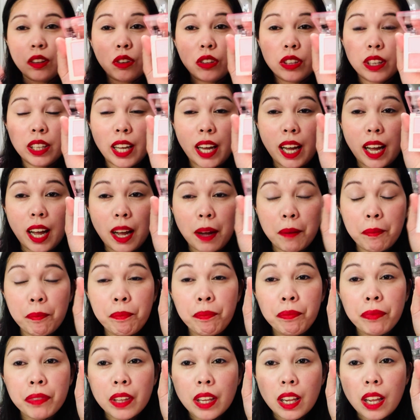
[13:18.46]
on the
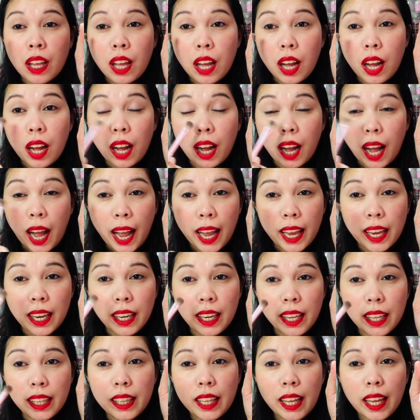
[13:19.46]

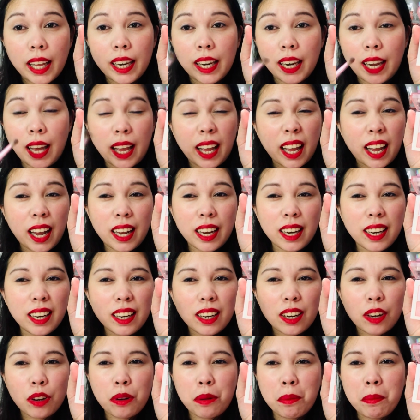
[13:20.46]
eyelid, and I highly
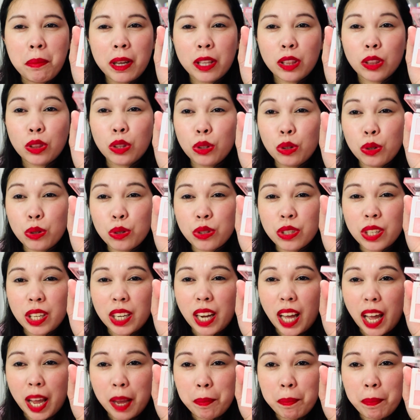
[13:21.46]
recommend to use an
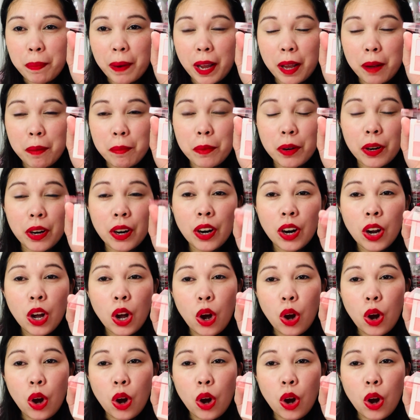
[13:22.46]
eye primer